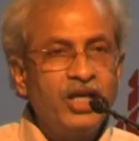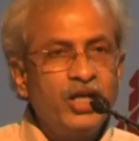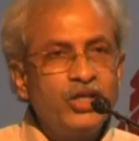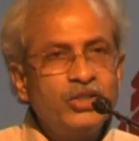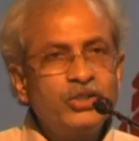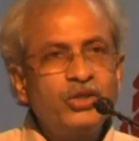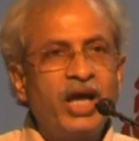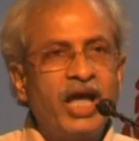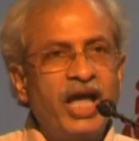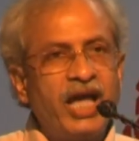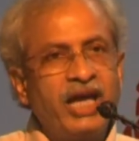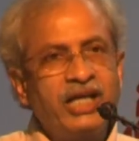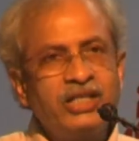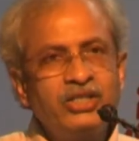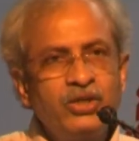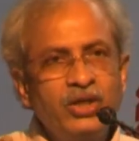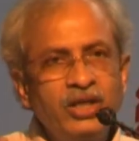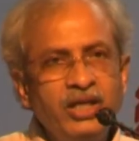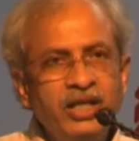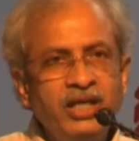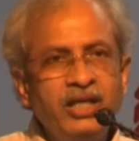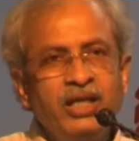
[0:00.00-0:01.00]
So
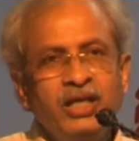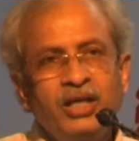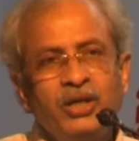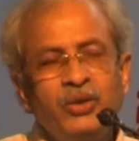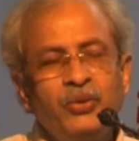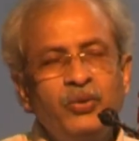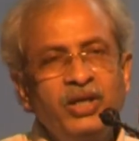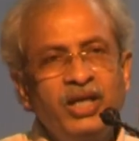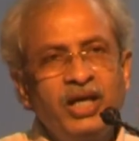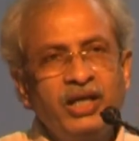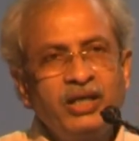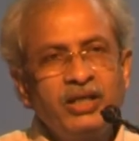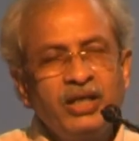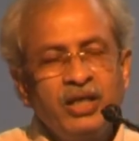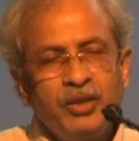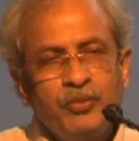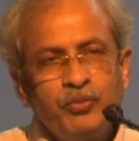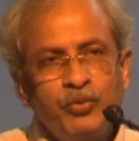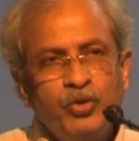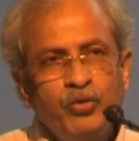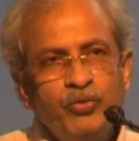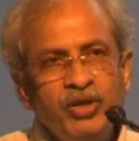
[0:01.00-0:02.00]
actually, we are
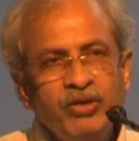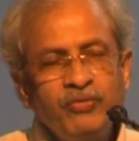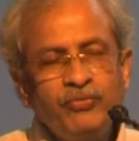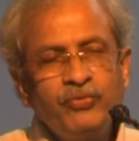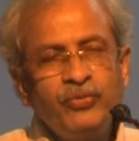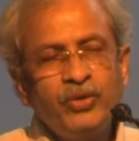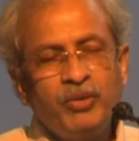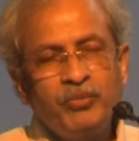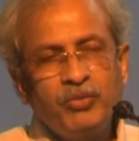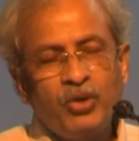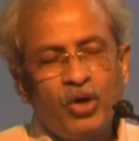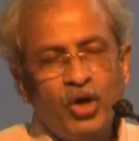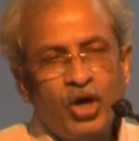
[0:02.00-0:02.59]
moving from